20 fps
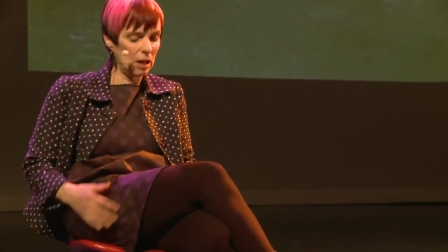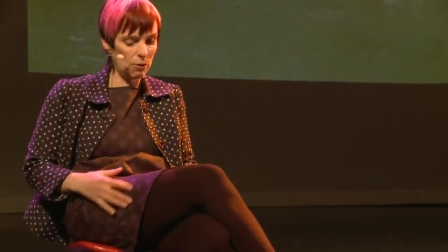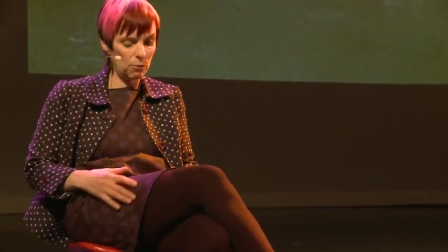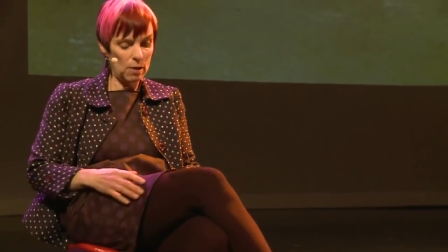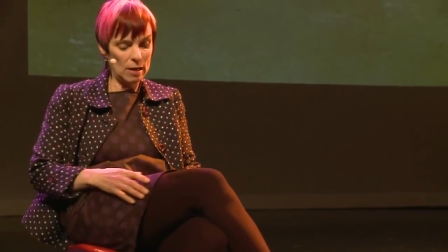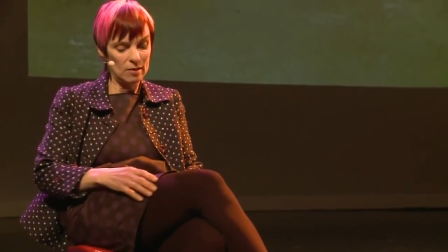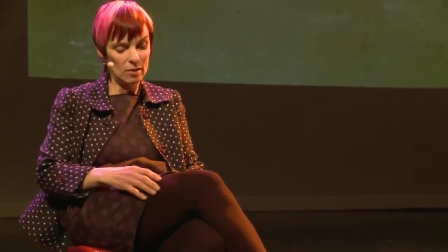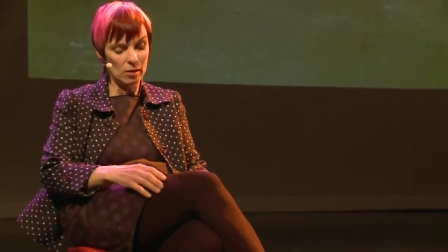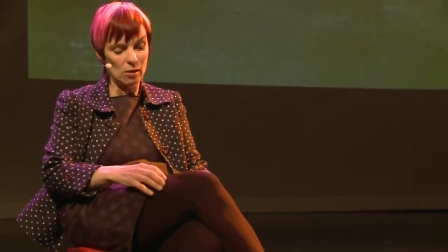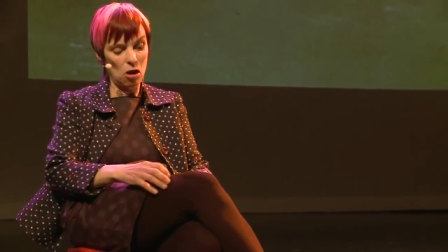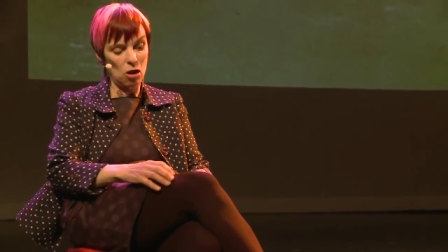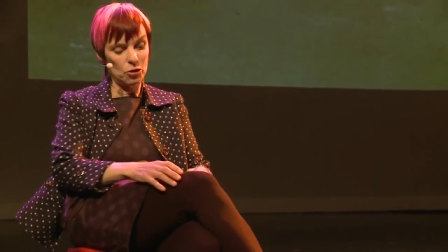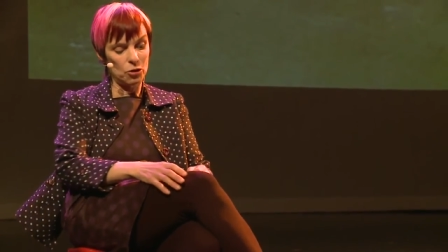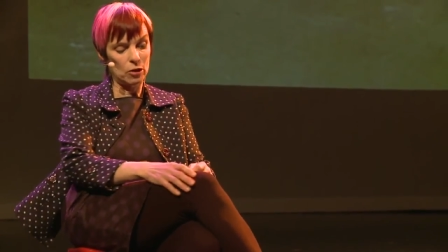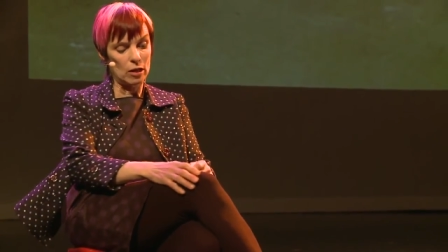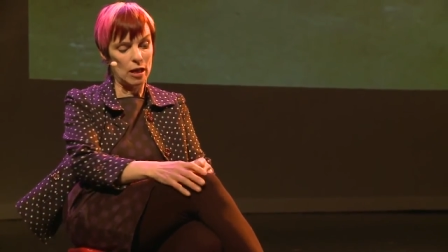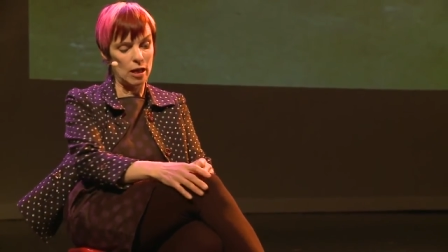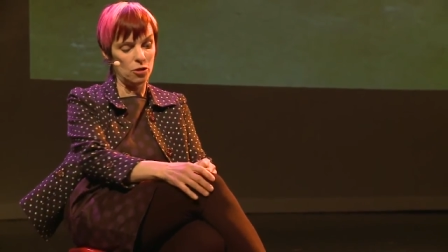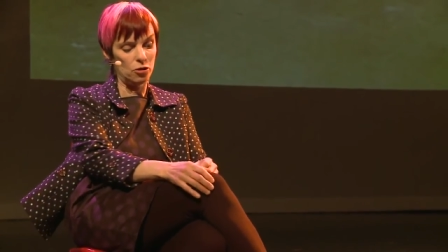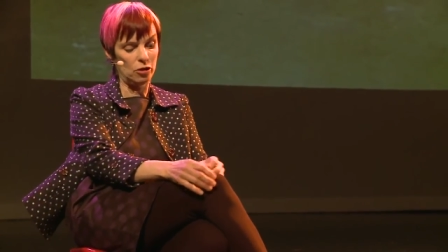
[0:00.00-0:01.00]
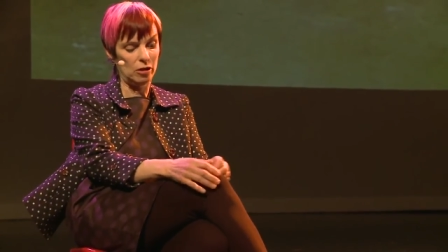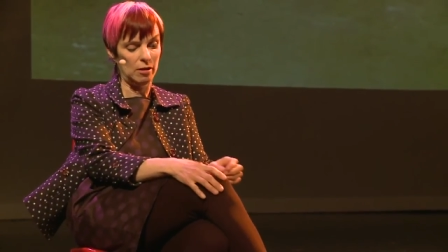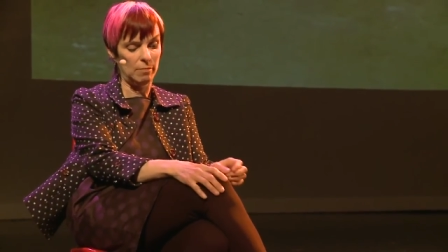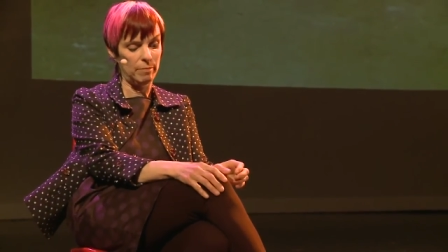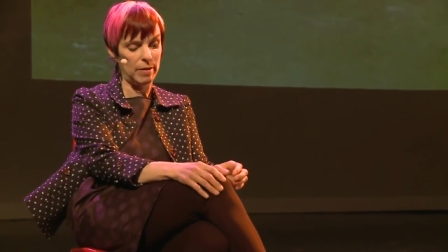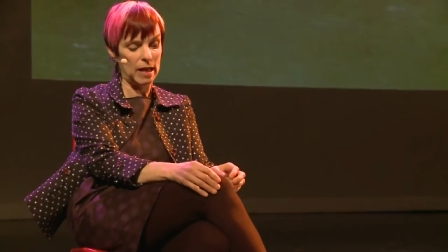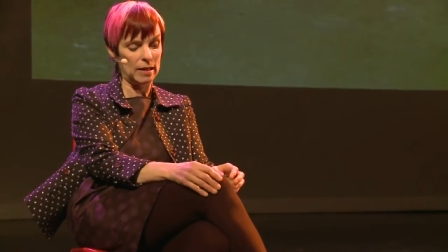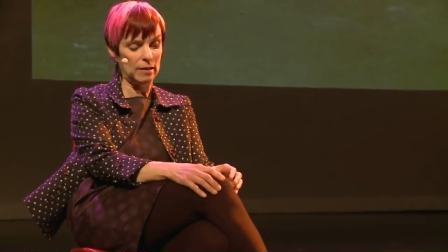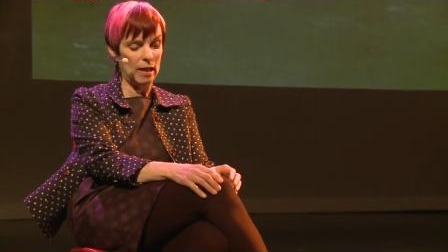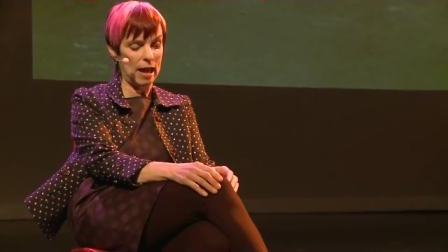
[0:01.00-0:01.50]
there was an altercation in
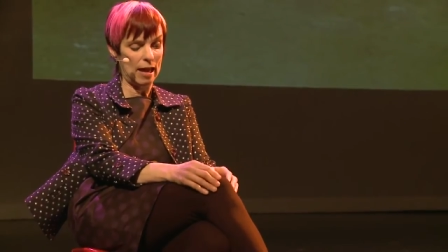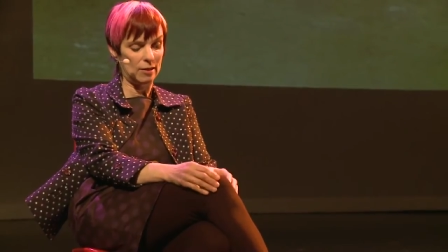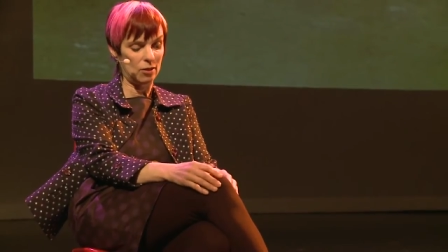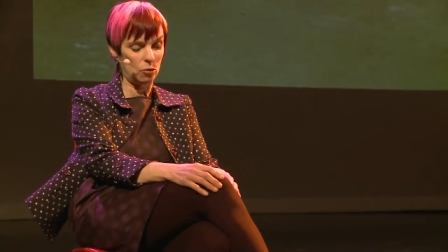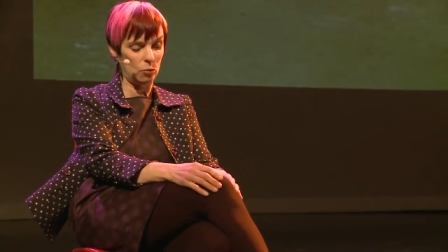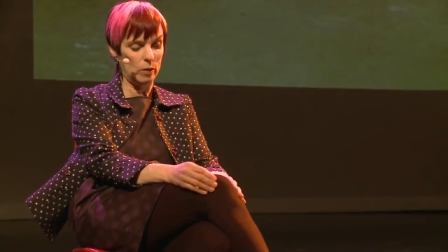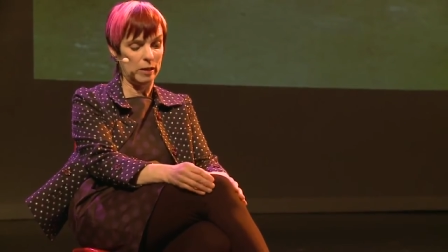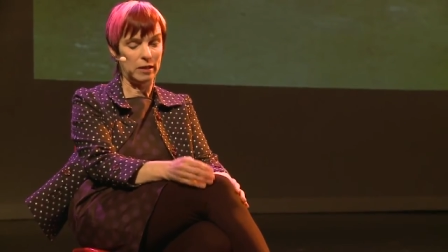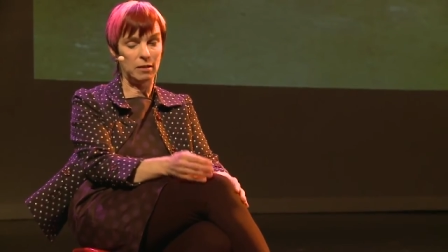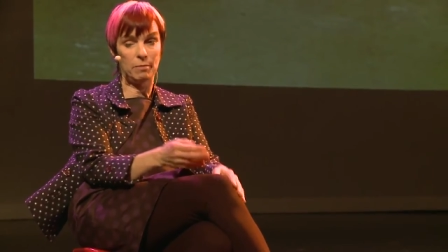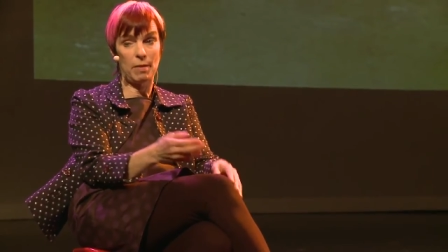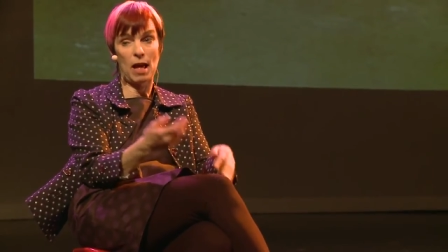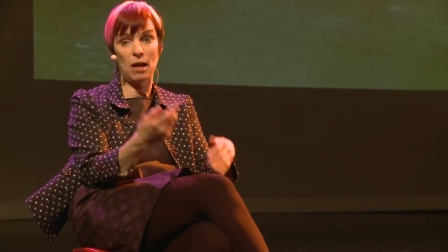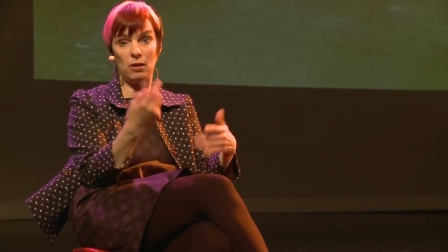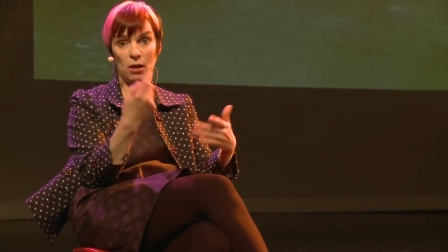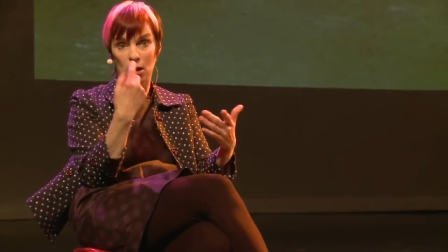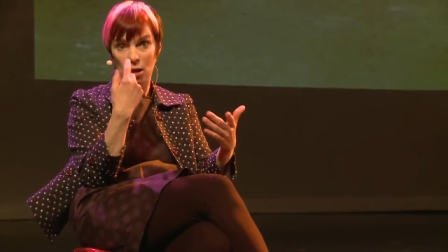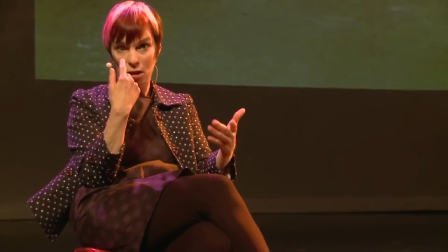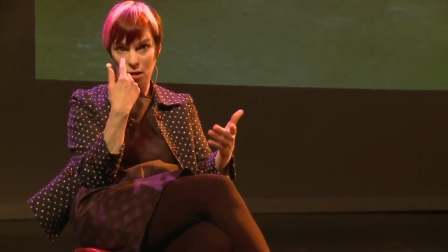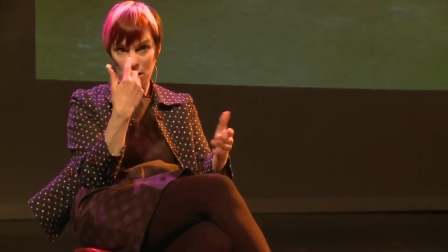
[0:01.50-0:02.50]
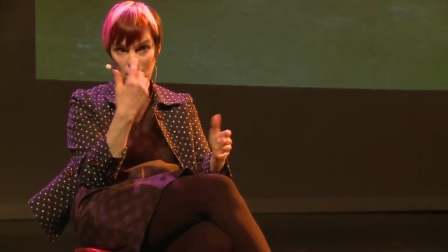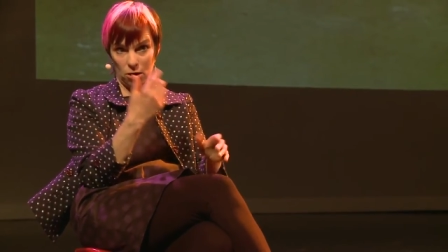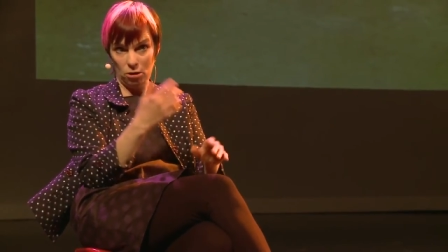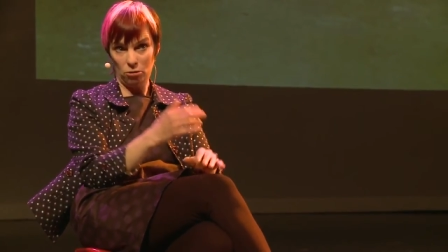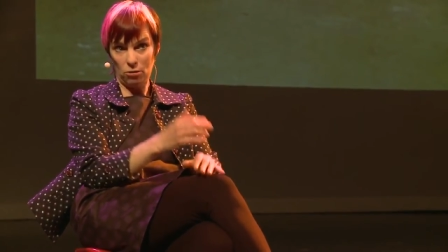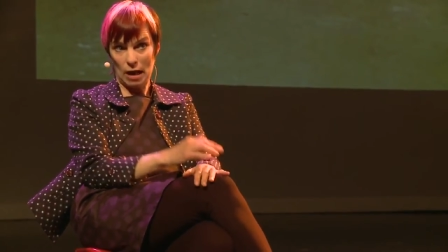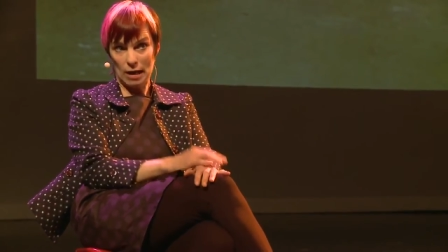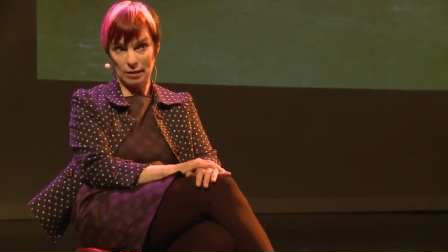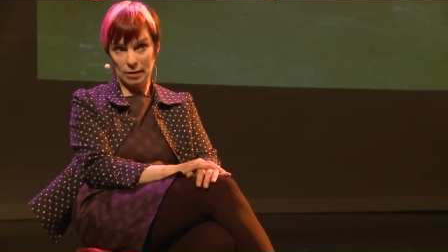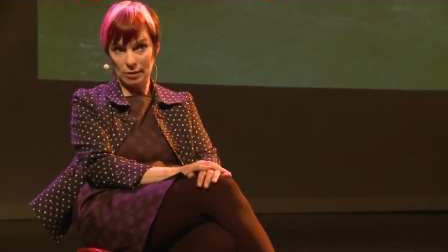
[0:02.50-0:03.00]
bed last week about
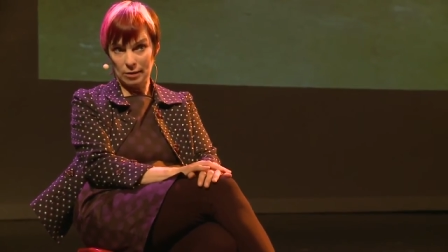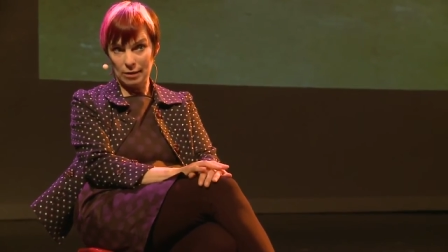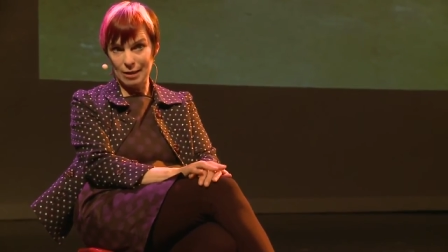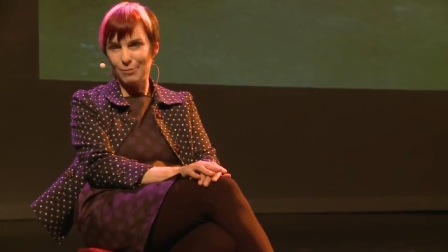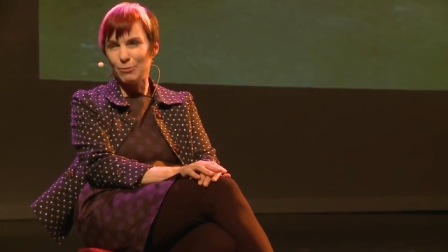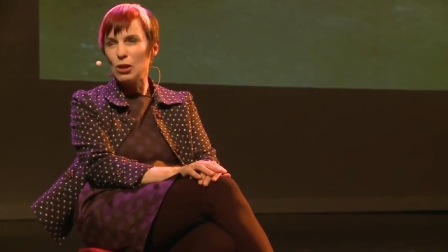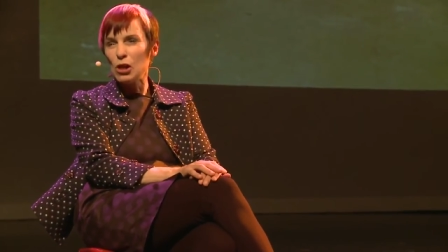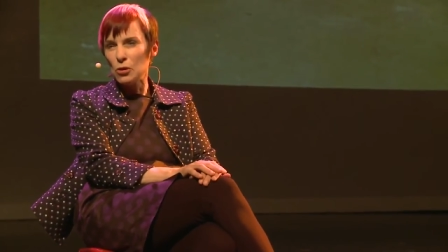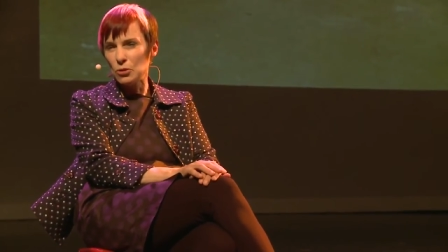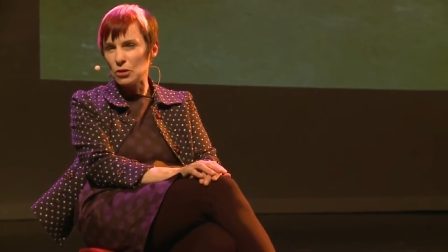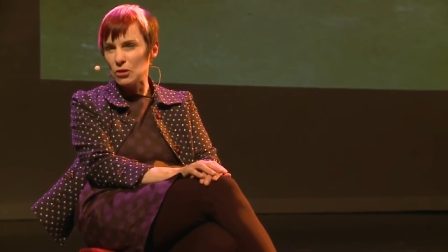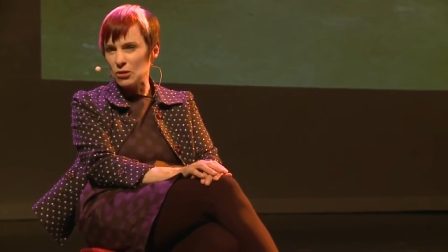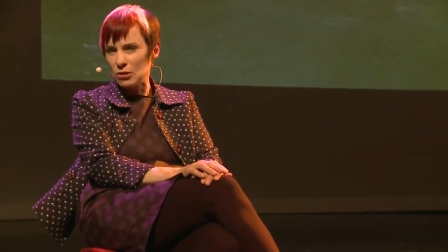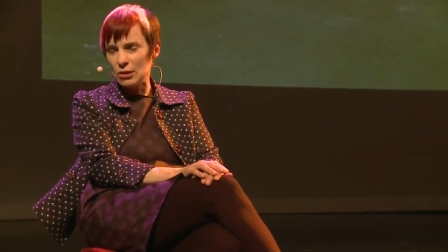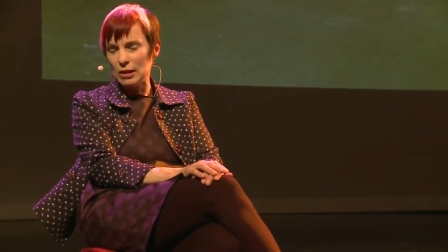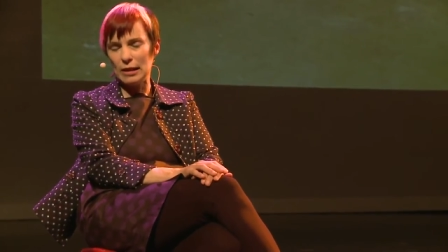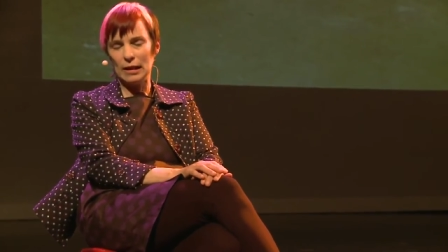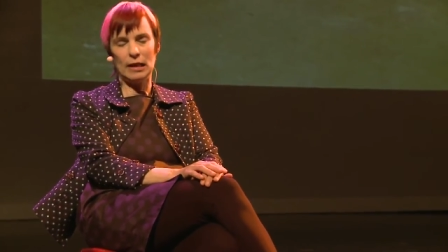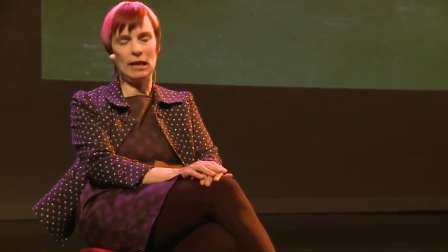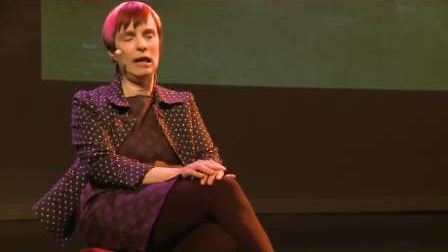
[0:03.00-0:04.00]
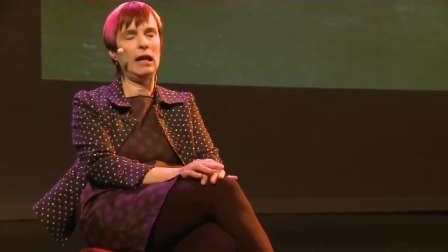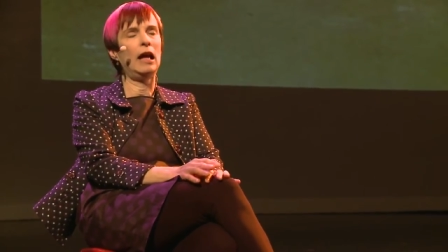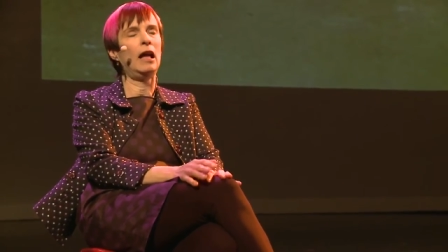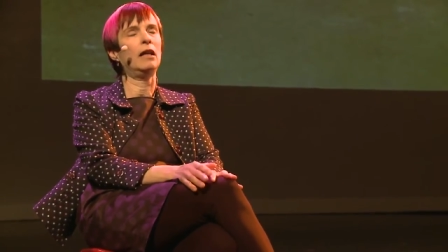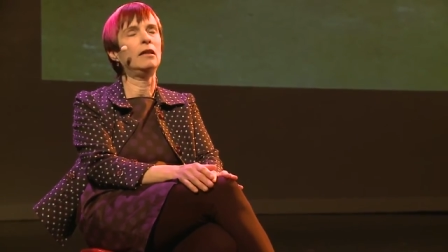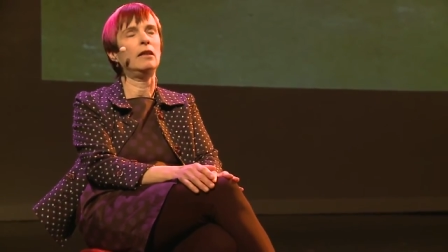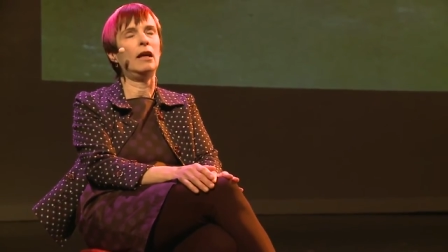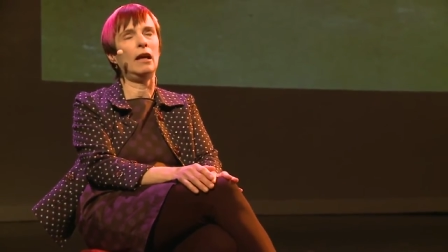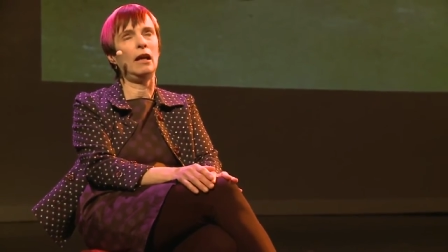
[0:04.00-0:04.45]
who got to sleep closest to the head,